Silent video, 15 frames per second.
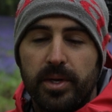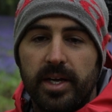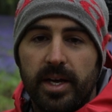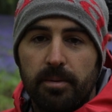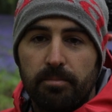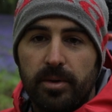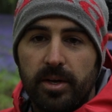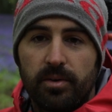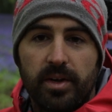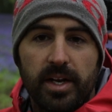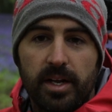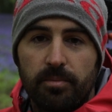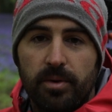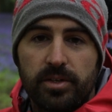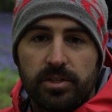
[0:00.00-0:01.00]
PM me on
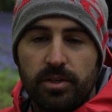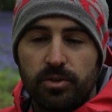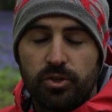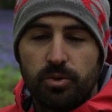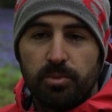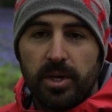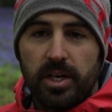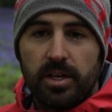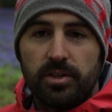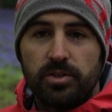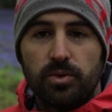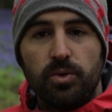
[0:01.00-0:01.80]
any of my social medias,